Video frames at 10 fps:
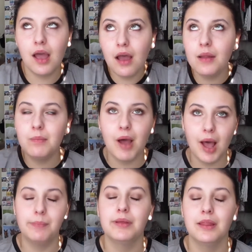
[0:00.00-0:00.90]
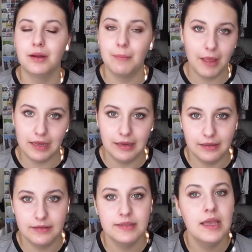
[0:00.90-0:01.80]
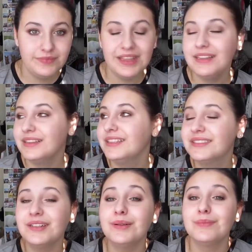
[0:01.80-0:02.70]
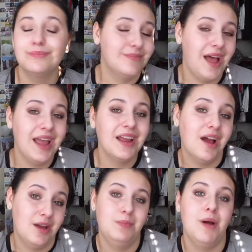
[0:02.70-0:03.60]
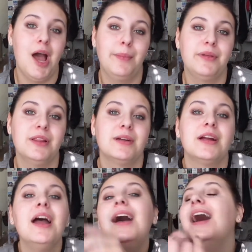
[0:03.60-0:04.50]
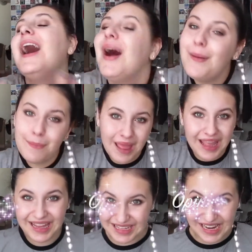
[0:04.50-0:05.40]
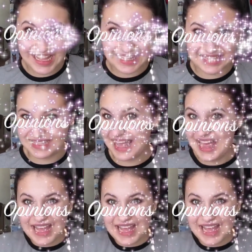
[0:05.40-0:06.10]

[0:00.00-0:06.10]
unpopular opinions. These are my unpopular opinions.